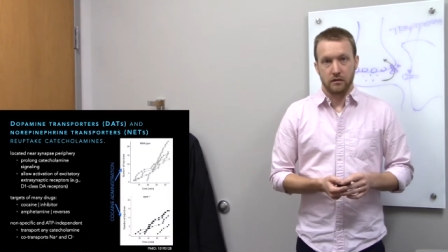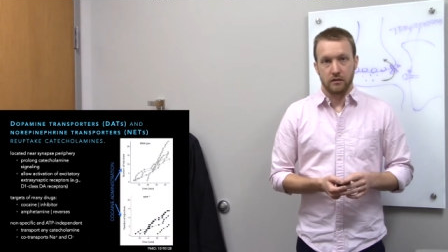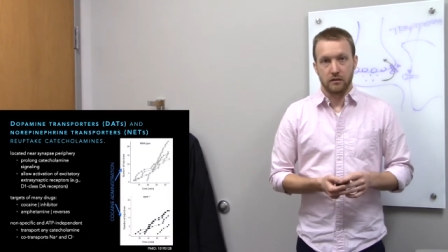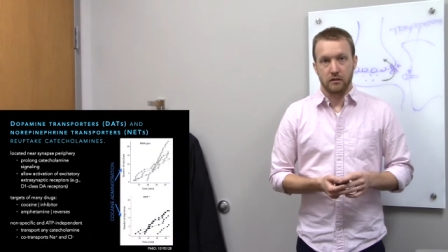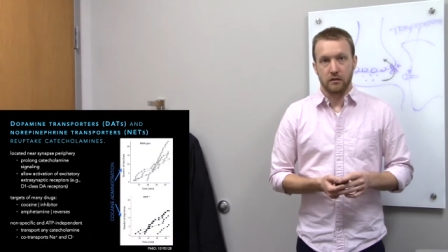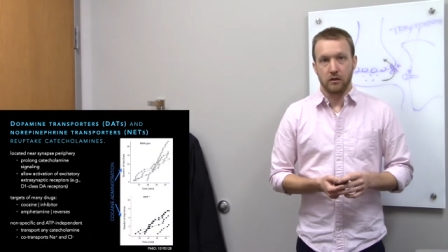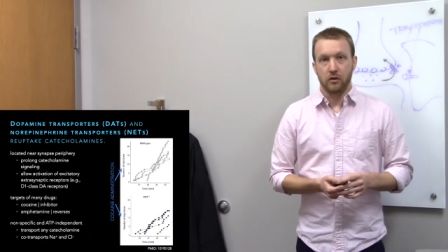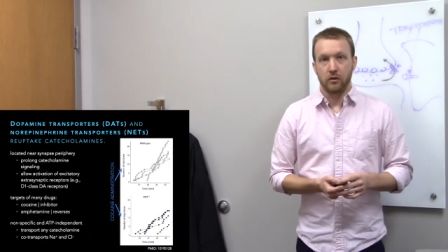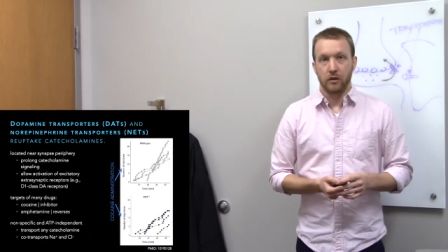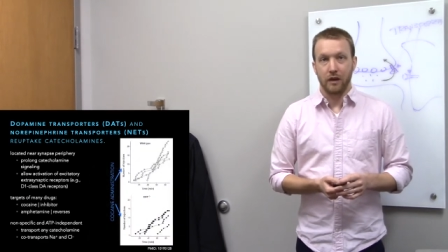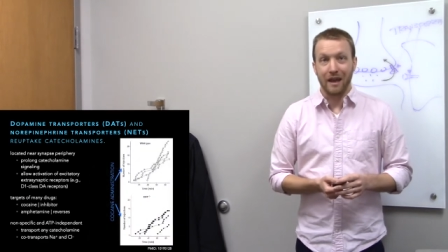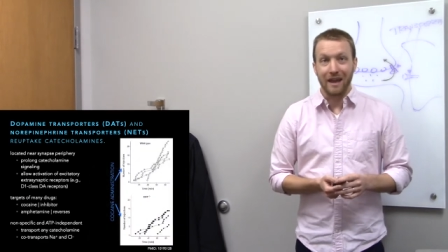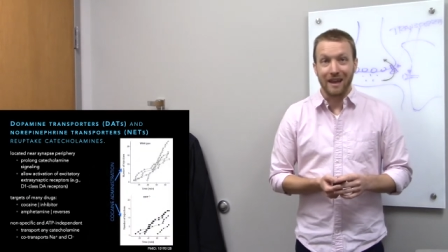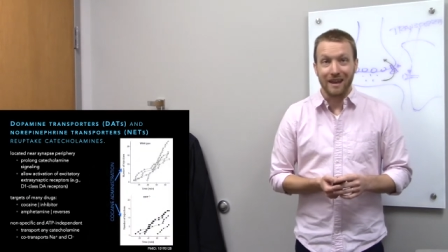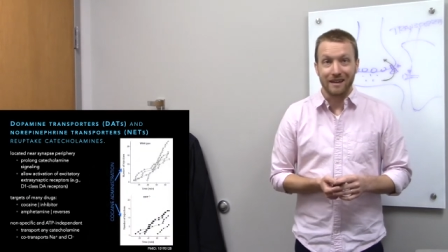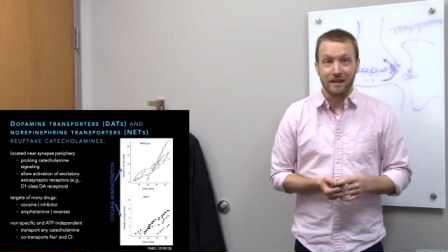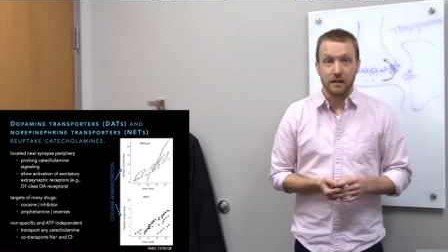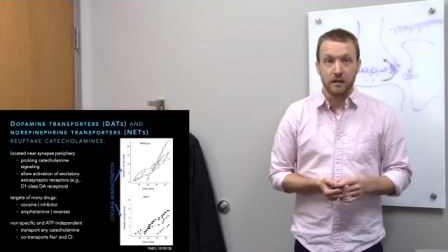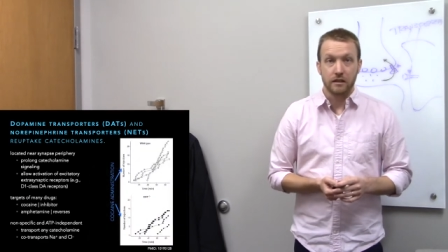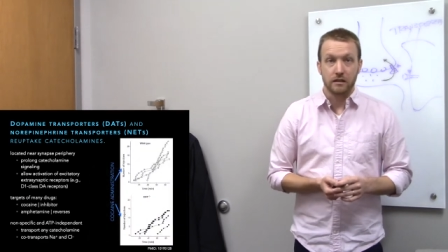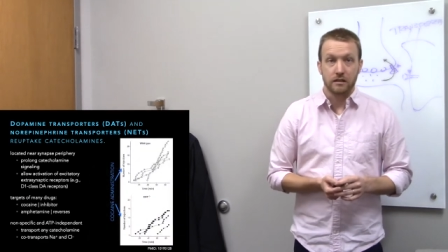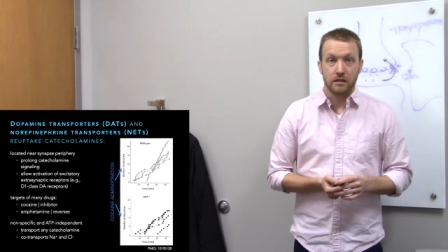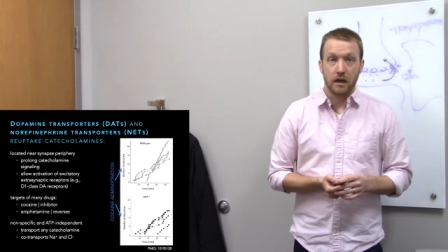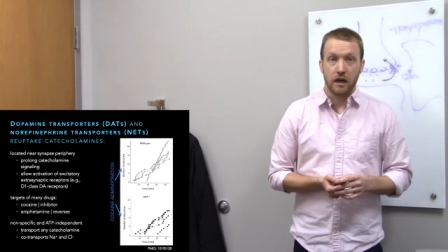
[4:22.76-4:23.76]
Cocaine
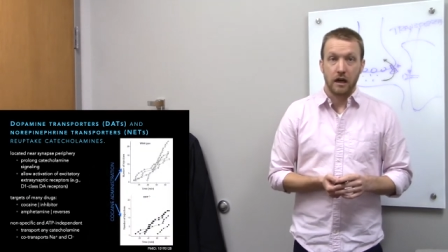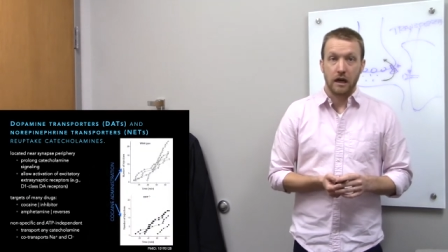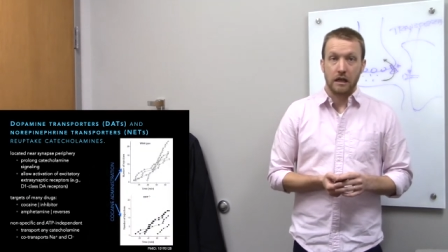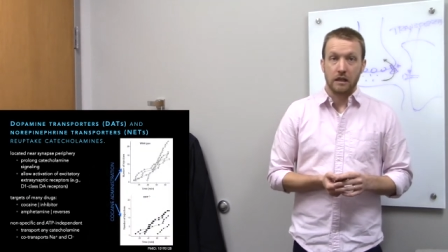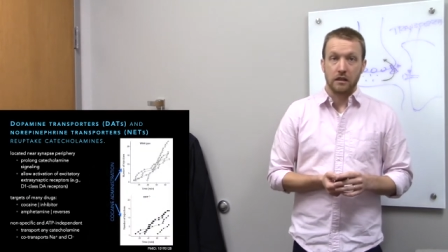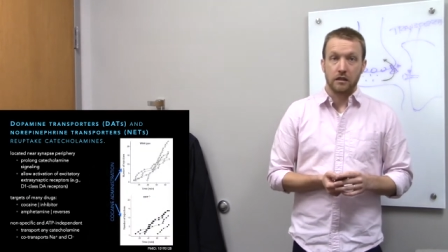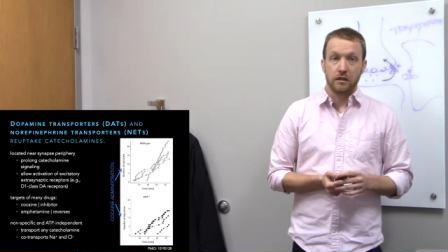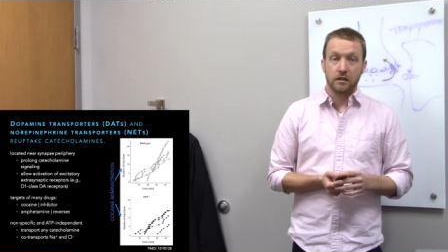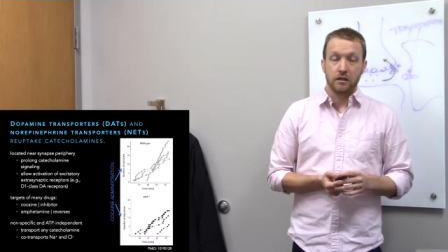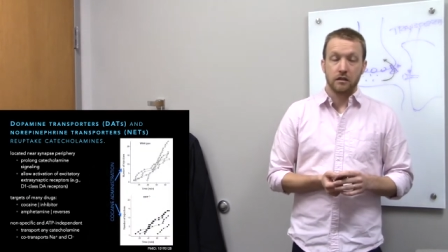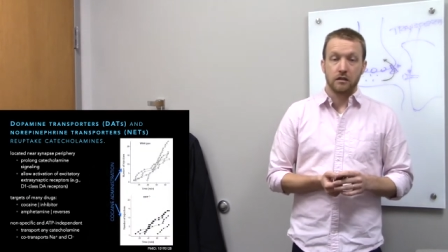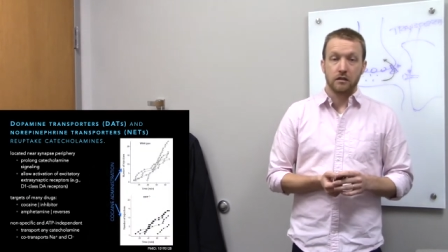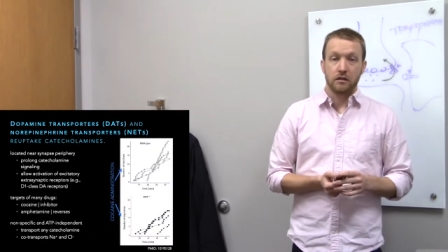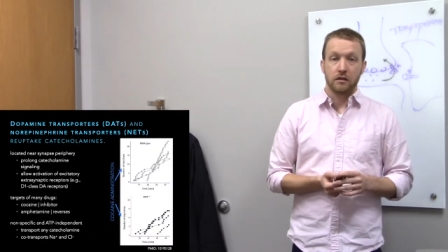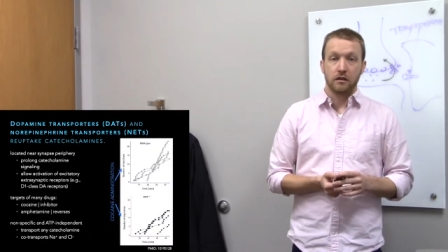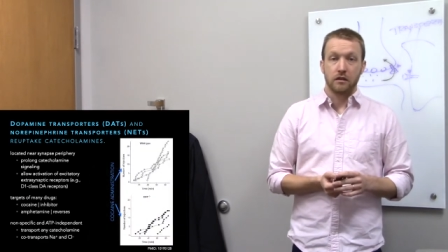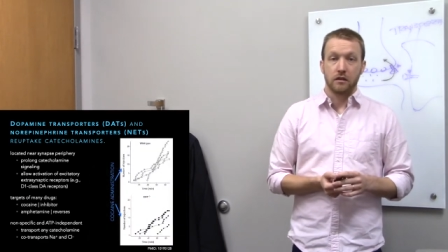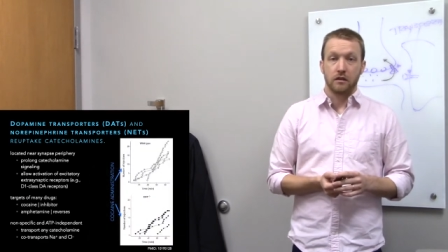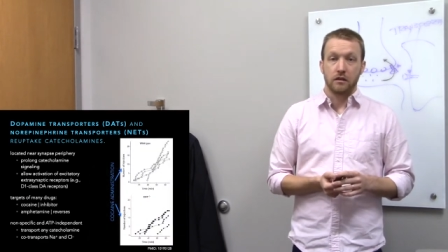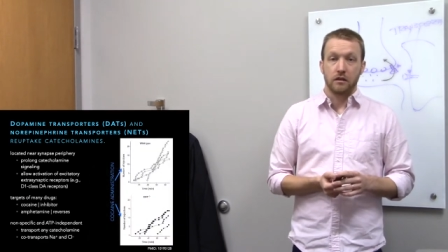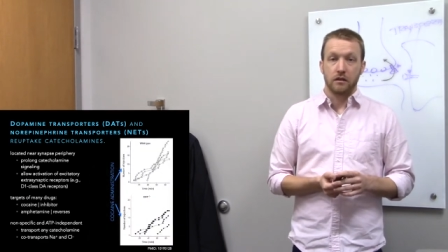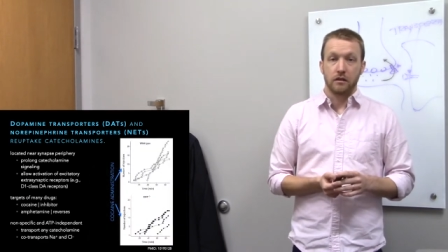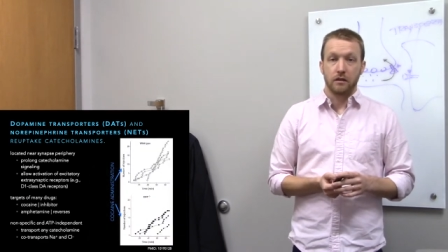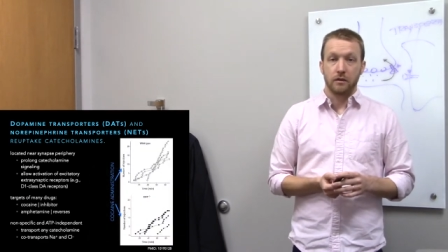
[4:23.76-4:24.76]
is a highly
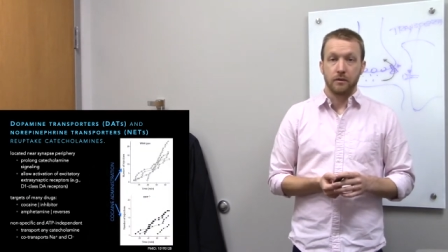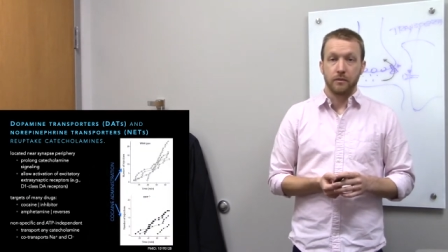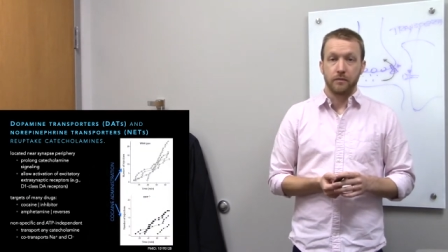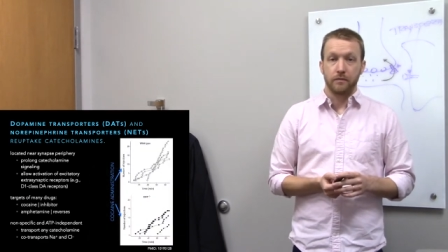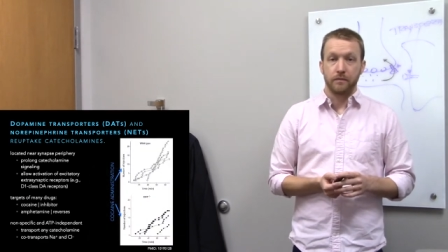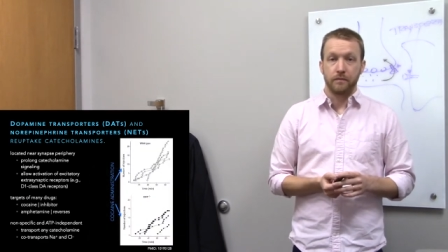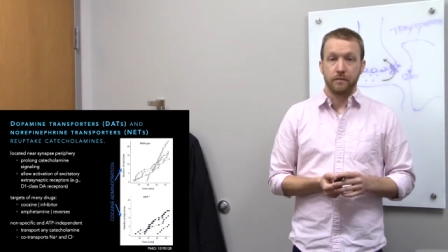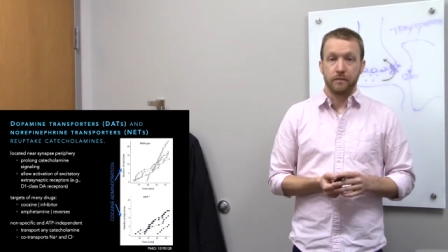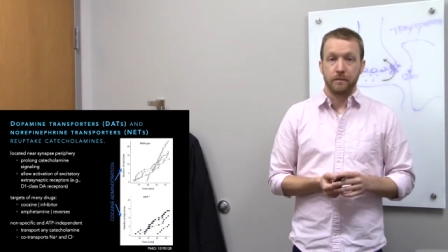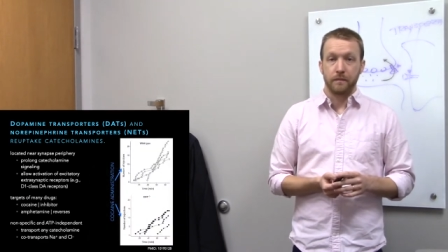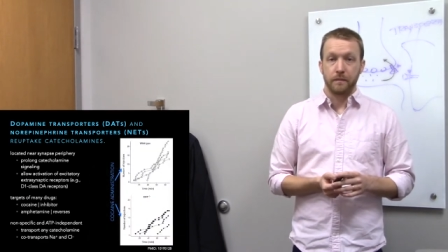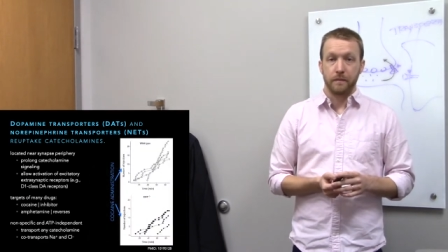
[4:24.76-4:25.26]
um,